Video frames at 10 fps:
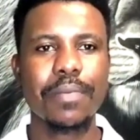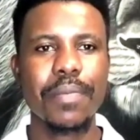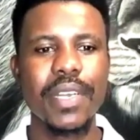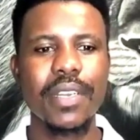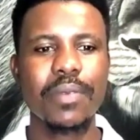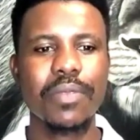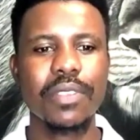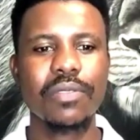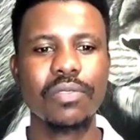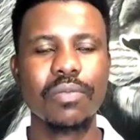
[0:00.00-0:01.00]
My name
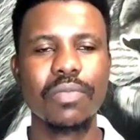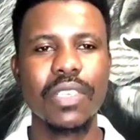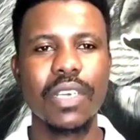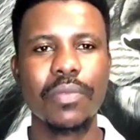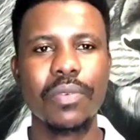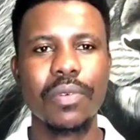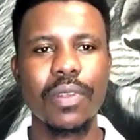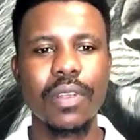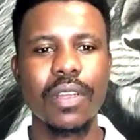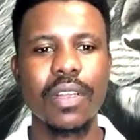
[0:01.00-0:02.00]
is Duku Mtambo,
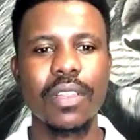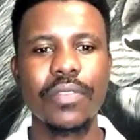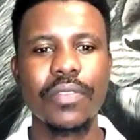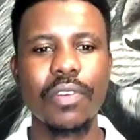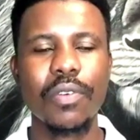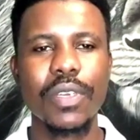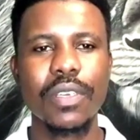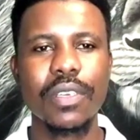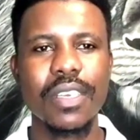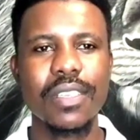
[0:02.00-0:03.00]
and the following
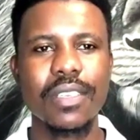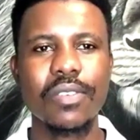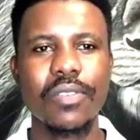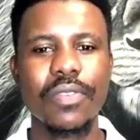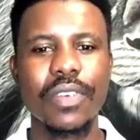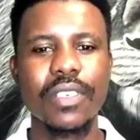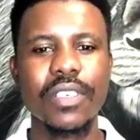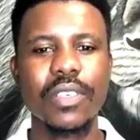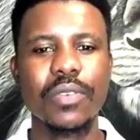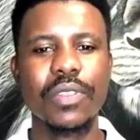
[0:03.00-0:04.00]
is a
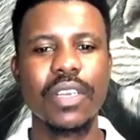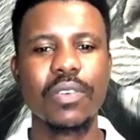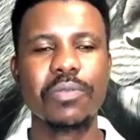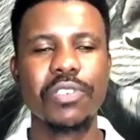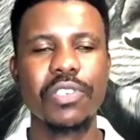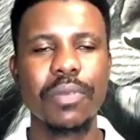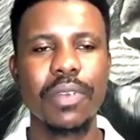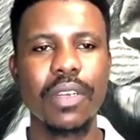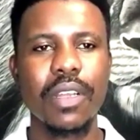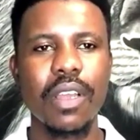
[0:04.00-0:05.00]
conversation with Jakub
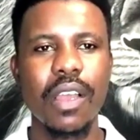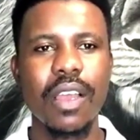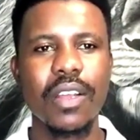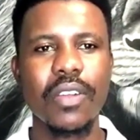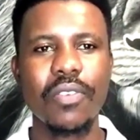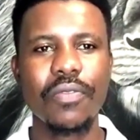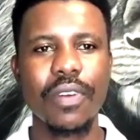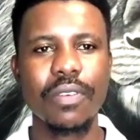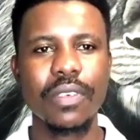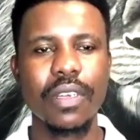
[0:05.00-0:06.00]
Szymek, a
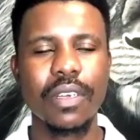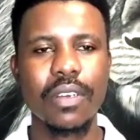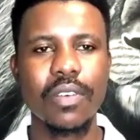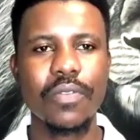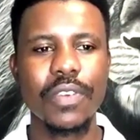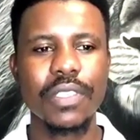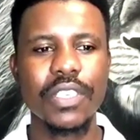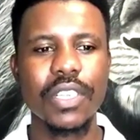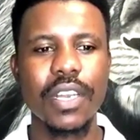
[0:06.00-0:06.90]
co-founder of Wezesha